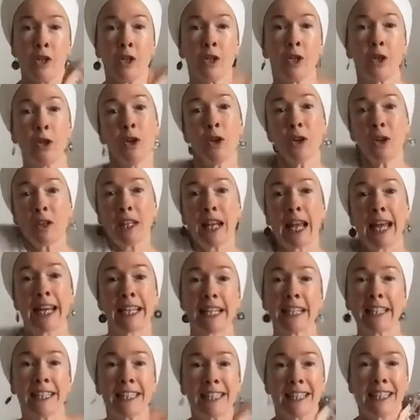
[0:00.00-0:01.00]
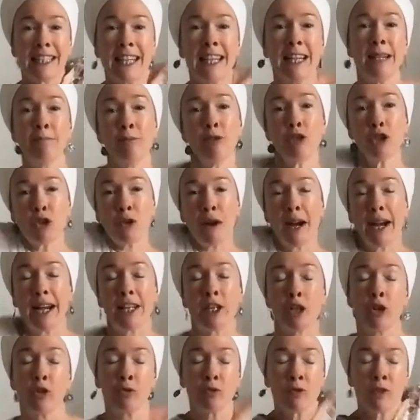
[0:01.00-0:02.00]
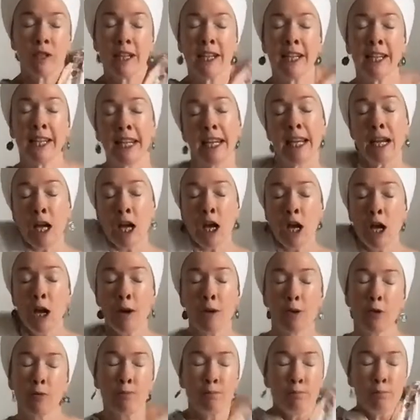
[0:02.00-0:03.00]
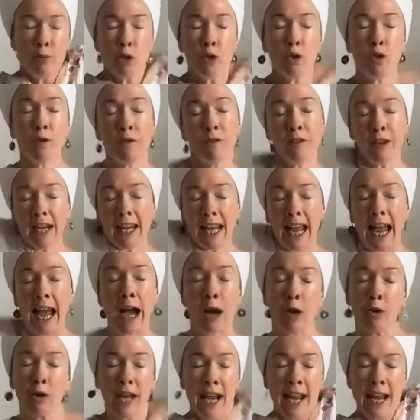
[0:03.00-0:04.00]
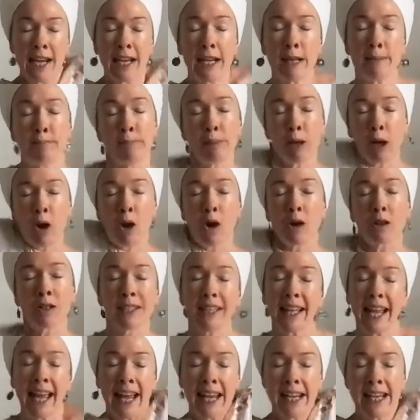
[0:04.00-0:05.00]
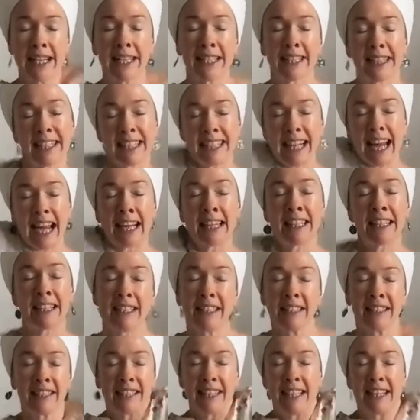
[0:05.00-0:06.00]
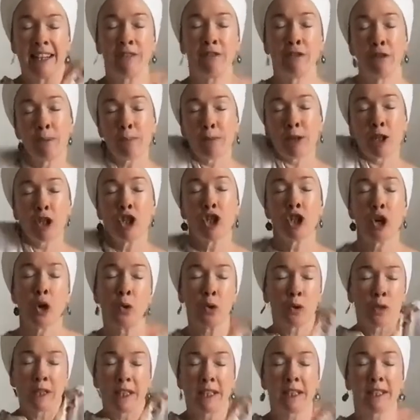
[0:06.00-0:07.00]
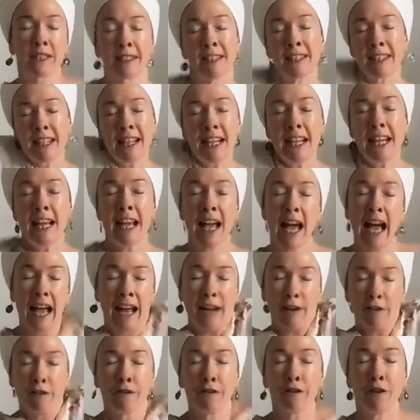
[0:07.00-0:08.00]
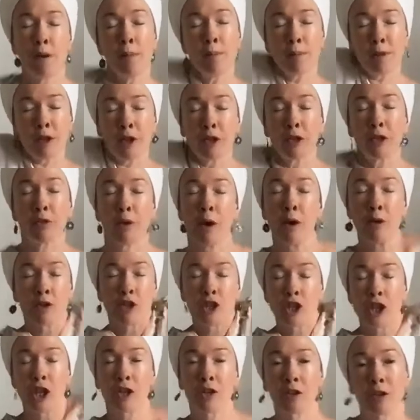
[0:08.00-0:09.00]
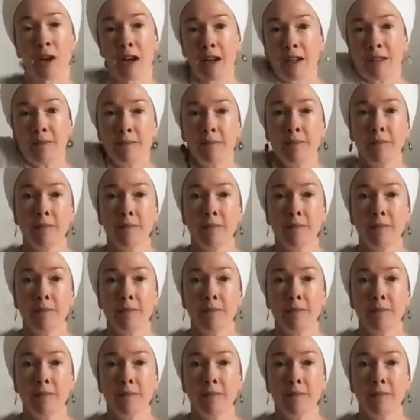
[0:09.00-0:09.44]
Good, like a steam train. You're really moving out any blocks, any stagnancy from the shoulders and from the throat chakra.